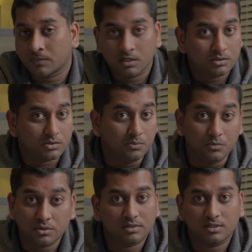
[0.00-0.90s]
So
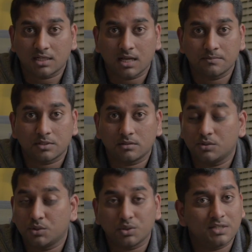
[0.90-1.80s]
most of the times you
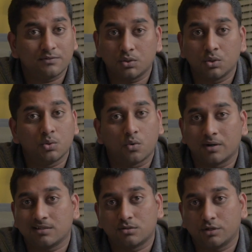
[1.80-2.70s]
don't even know what
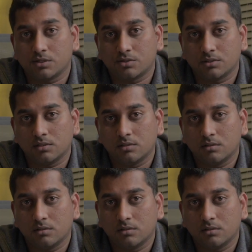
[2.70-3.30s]
is traditional.